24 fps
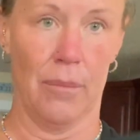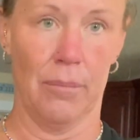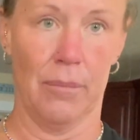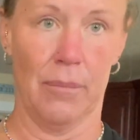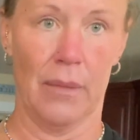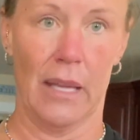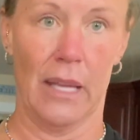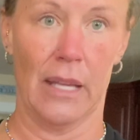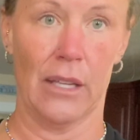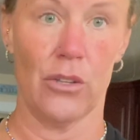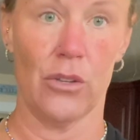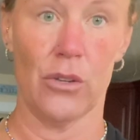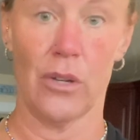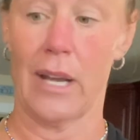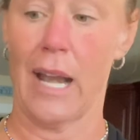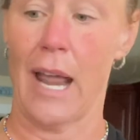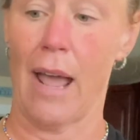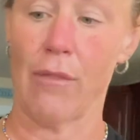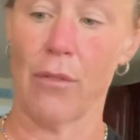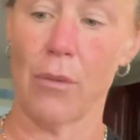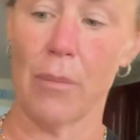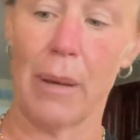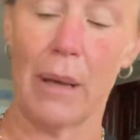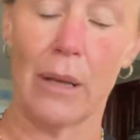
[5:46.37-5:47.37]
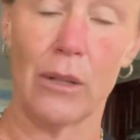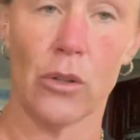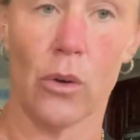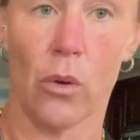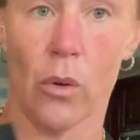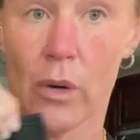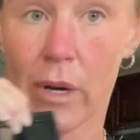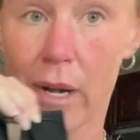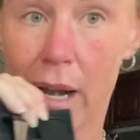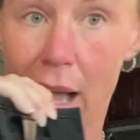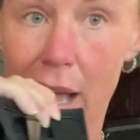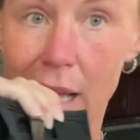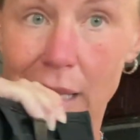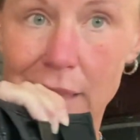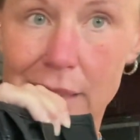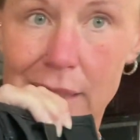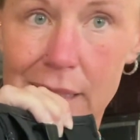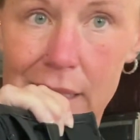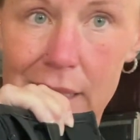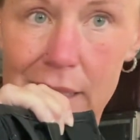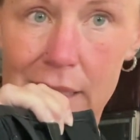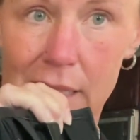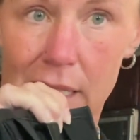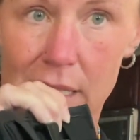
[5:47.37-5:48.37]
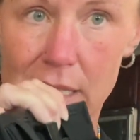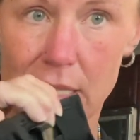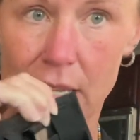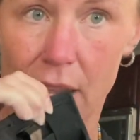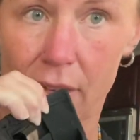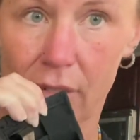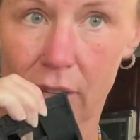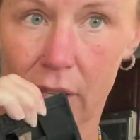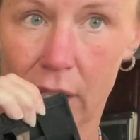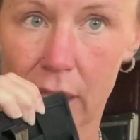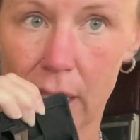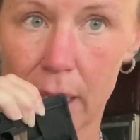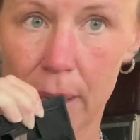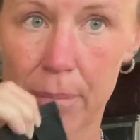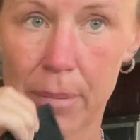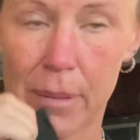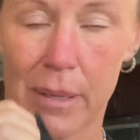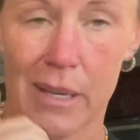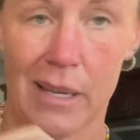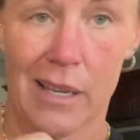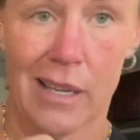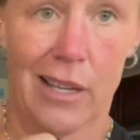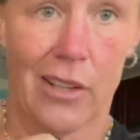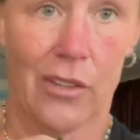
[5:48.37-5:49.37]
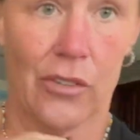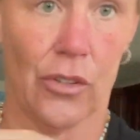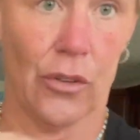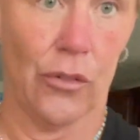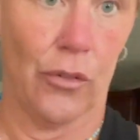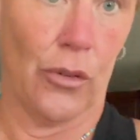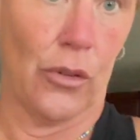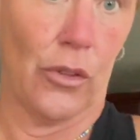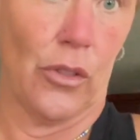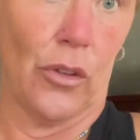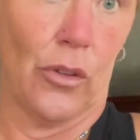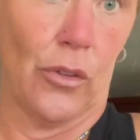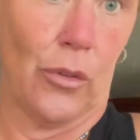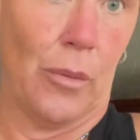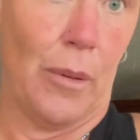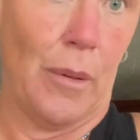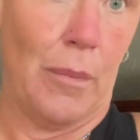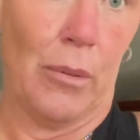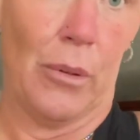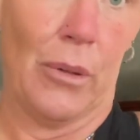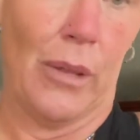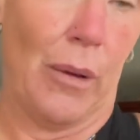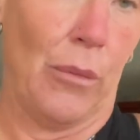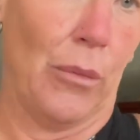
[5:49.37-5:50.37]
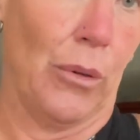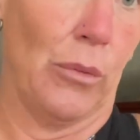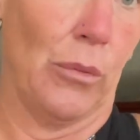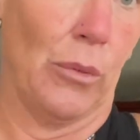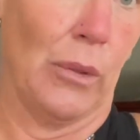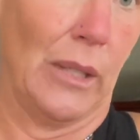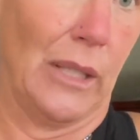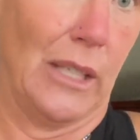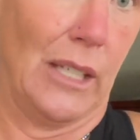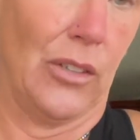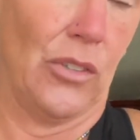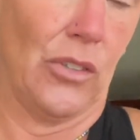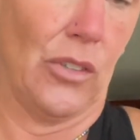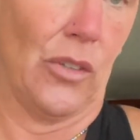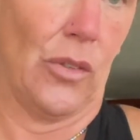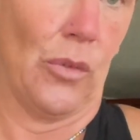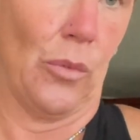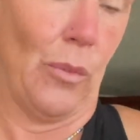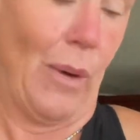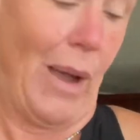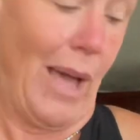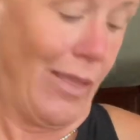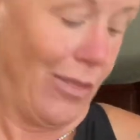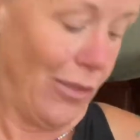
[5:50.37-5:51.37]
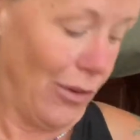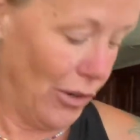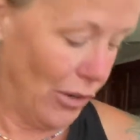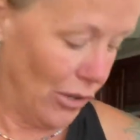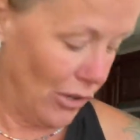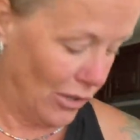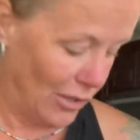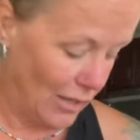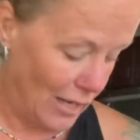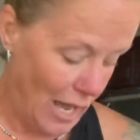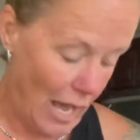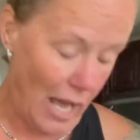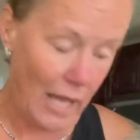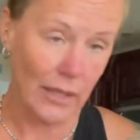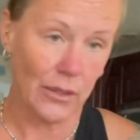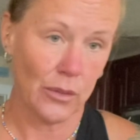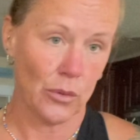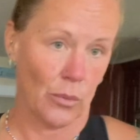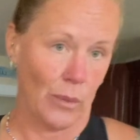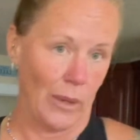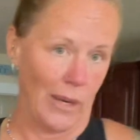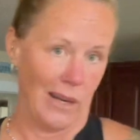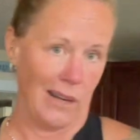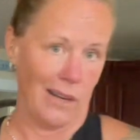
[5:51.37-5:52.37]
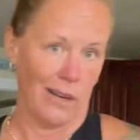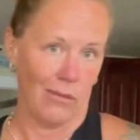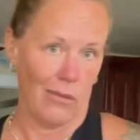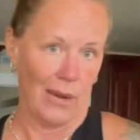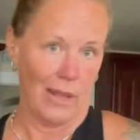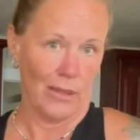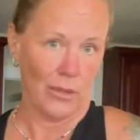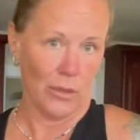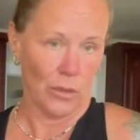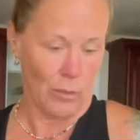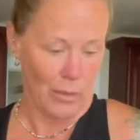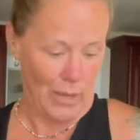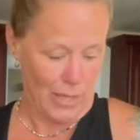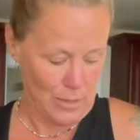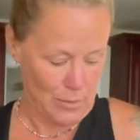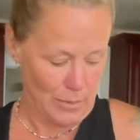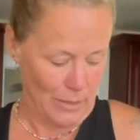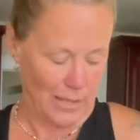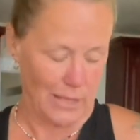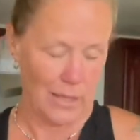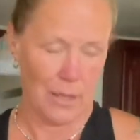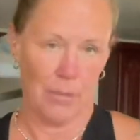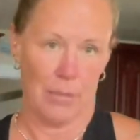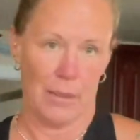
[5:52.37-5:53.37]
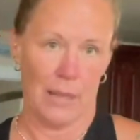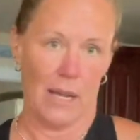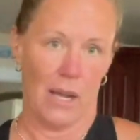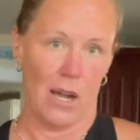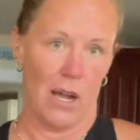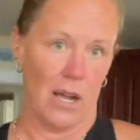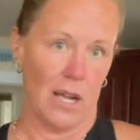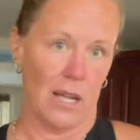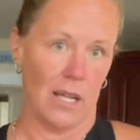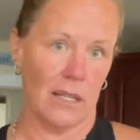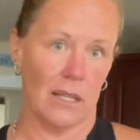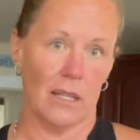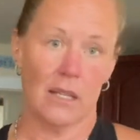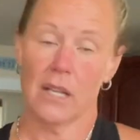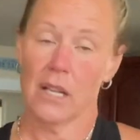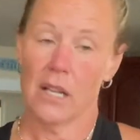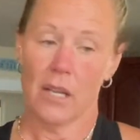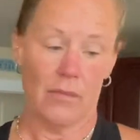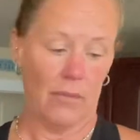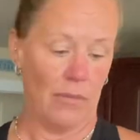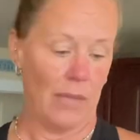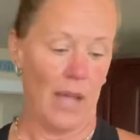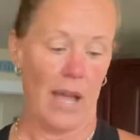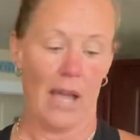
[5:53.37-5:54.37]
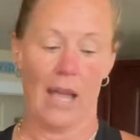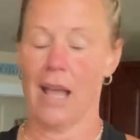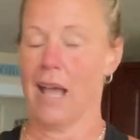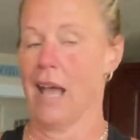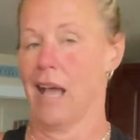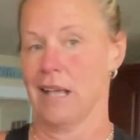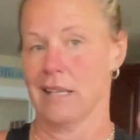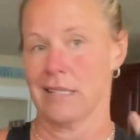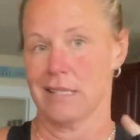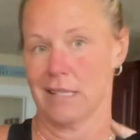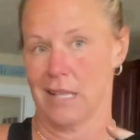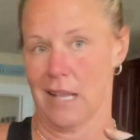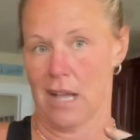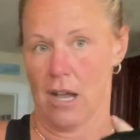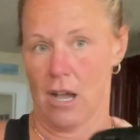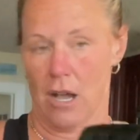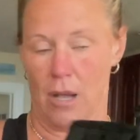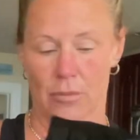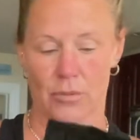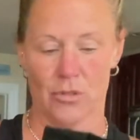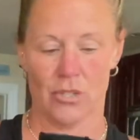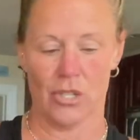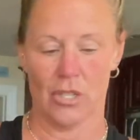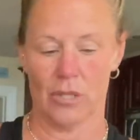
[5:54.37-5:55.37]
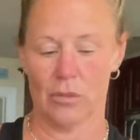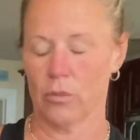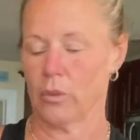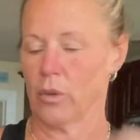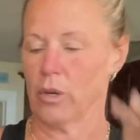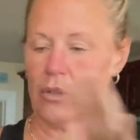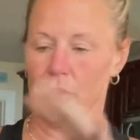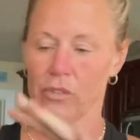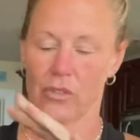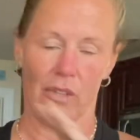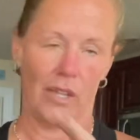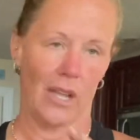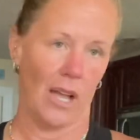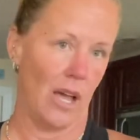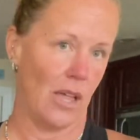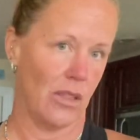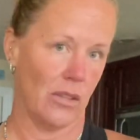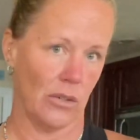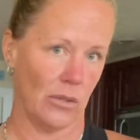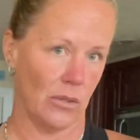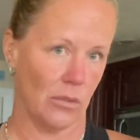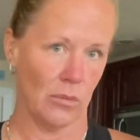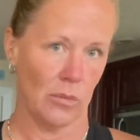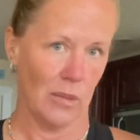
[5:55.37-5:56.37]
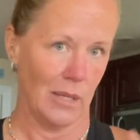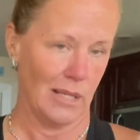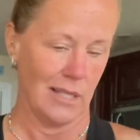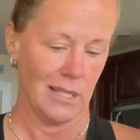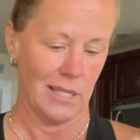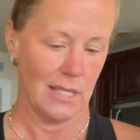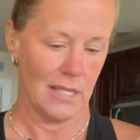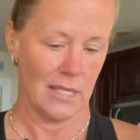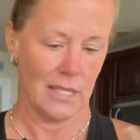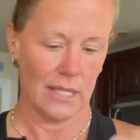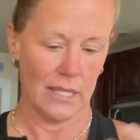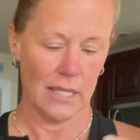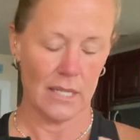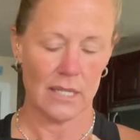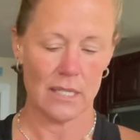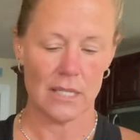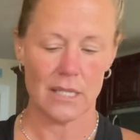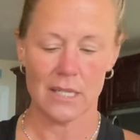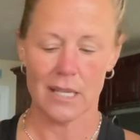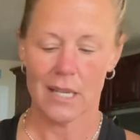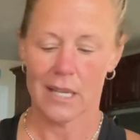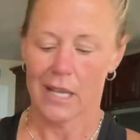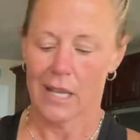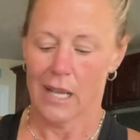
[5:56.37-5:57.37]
You can have a belt or not. It does have a clip. So for those people that would really just rather not wear it around their waist but clip it on, that has that option, whereas the other ones didn't.